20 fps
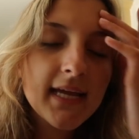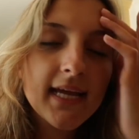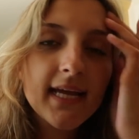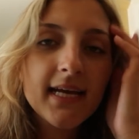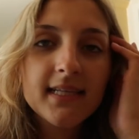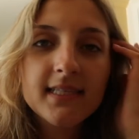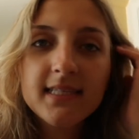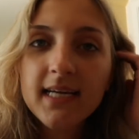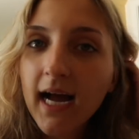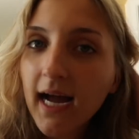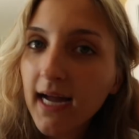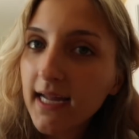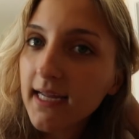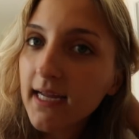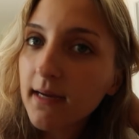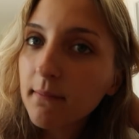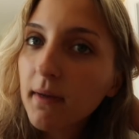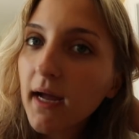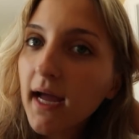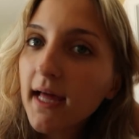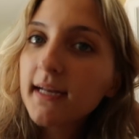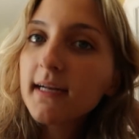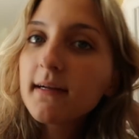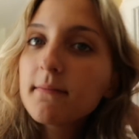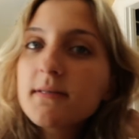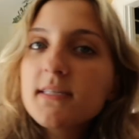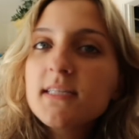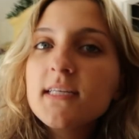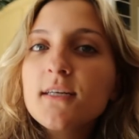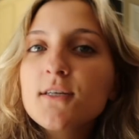and I am headed
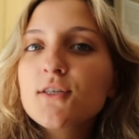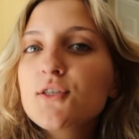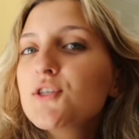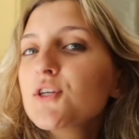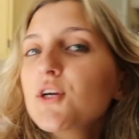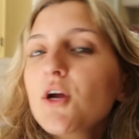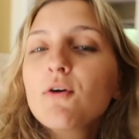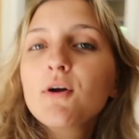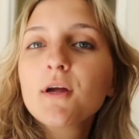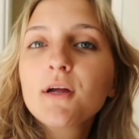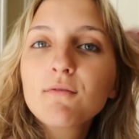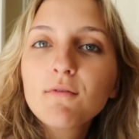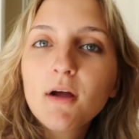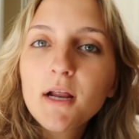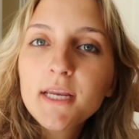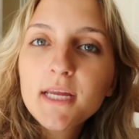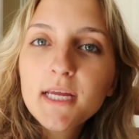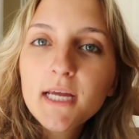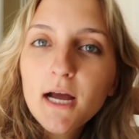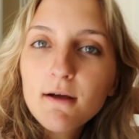upstairs to go get ready.